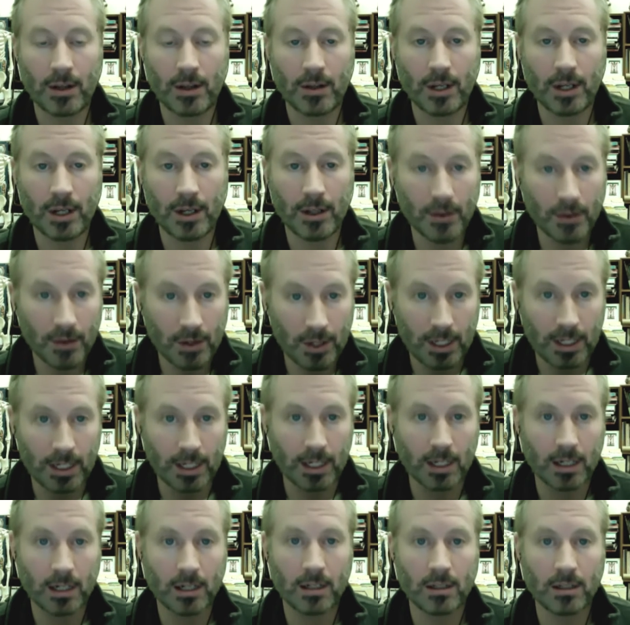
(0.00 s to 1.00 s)

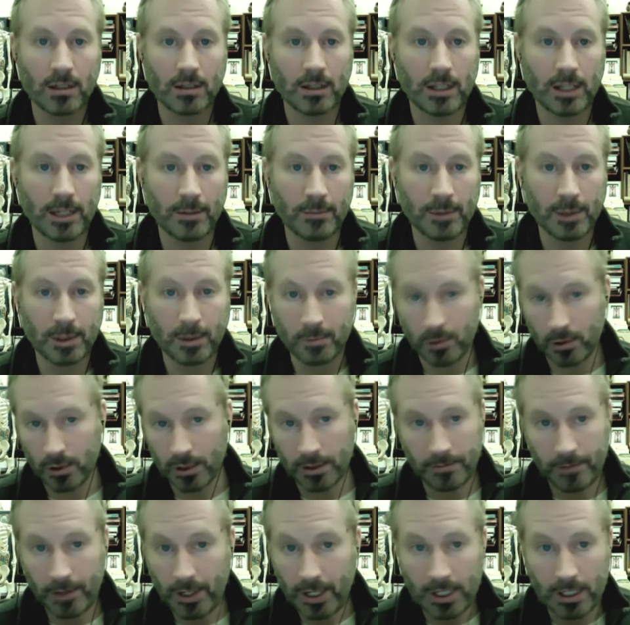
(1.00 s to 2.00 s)
thing that people
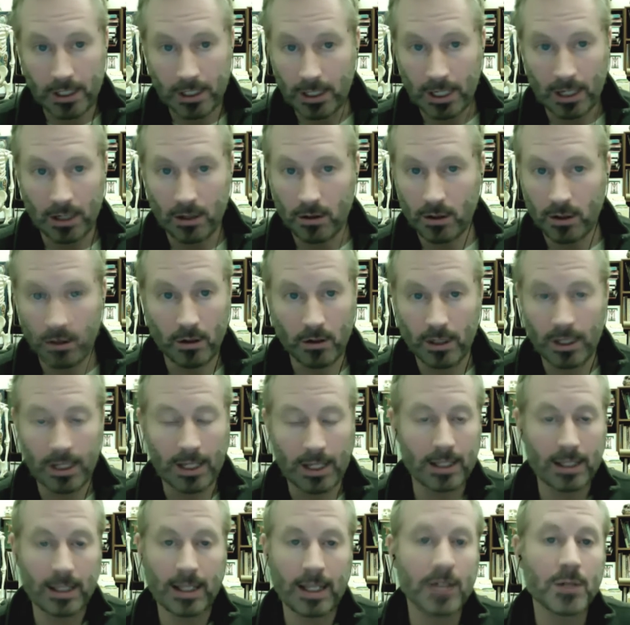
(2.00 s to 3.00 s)
defend. I don't know.
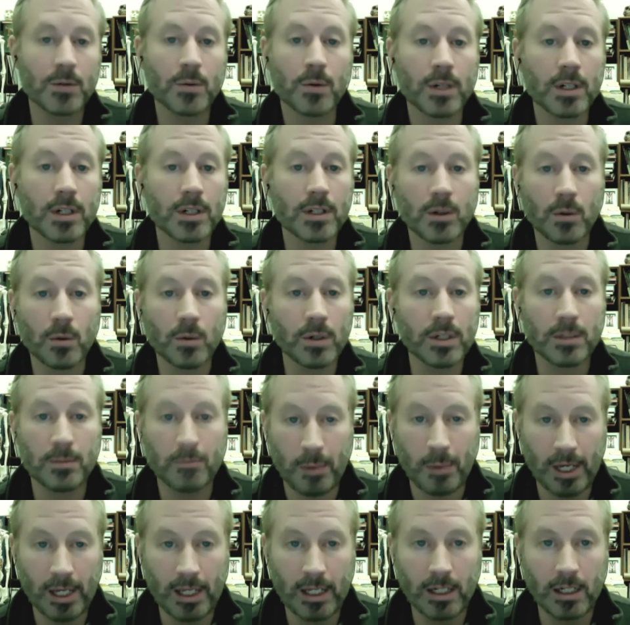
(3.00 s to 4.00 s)
Like, that's what it's always
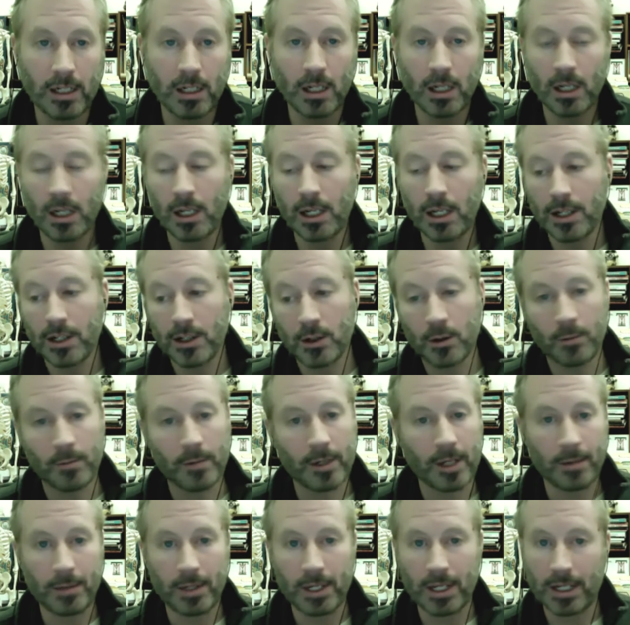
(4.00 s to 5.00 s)
been. So
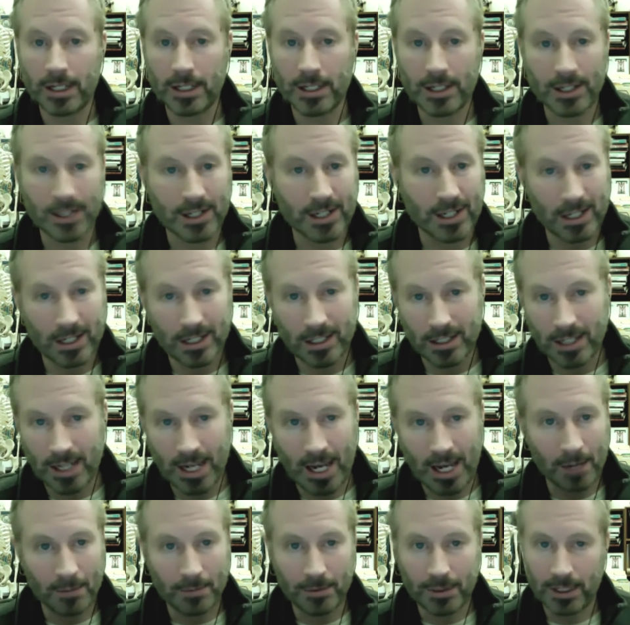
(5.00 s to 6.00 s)
maybe I just
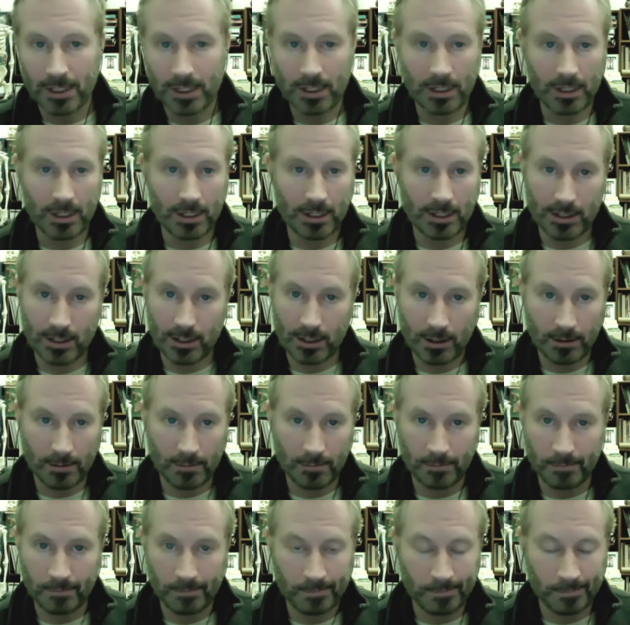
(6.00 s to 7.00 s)
tapped into
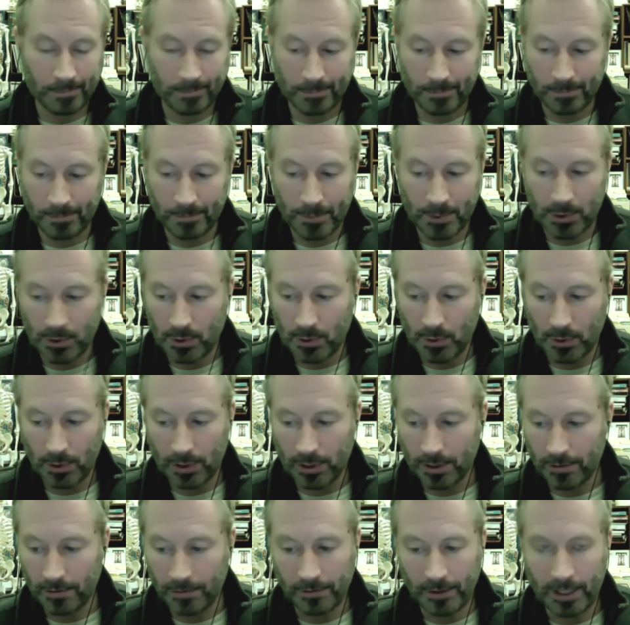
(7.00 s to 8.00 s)
some sort
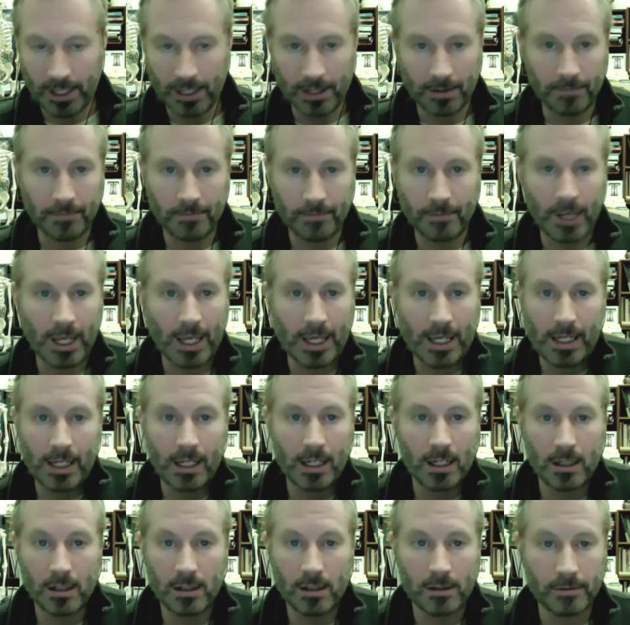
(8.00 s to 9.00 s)
of like
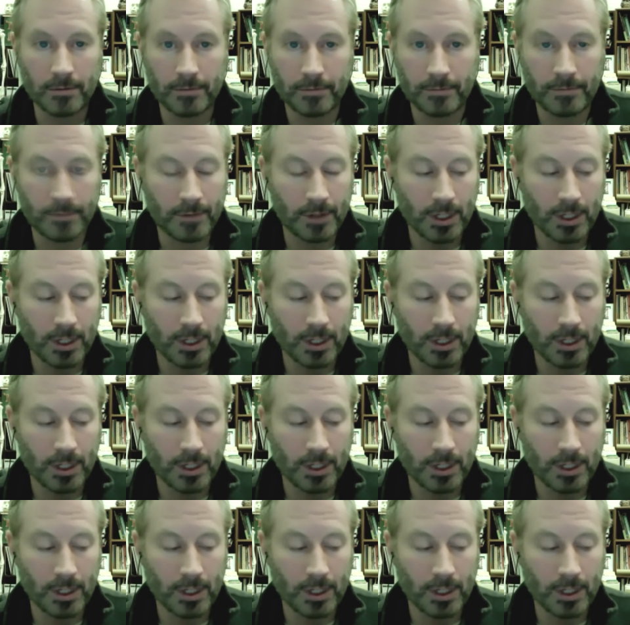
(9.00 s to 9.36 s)
vein of